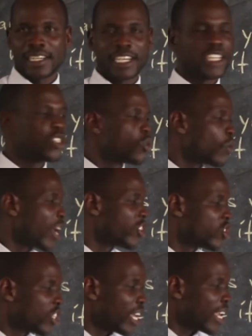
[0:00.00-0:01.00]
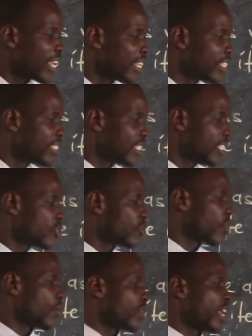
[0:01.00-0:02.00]
This one changes it
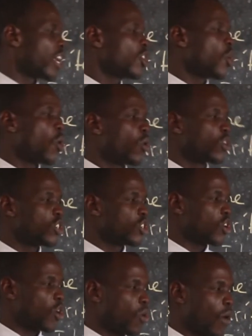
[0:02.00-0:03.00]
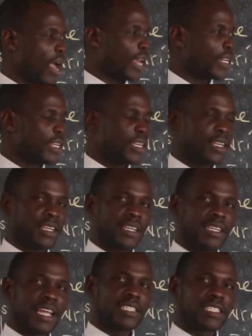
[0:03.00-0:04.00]
from the original word.
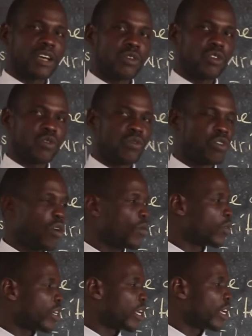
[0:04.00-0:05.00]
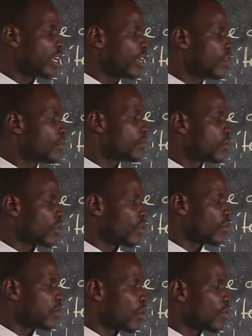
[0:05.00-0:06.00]
That's how you form the
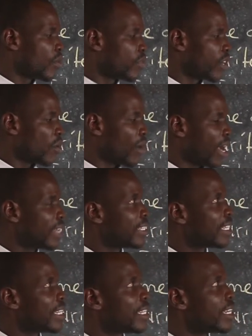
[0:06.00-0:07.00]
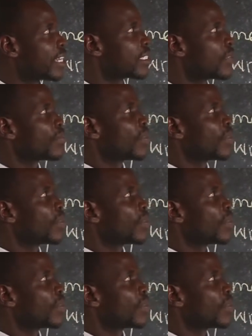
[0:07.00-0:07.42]
plural form of the word index.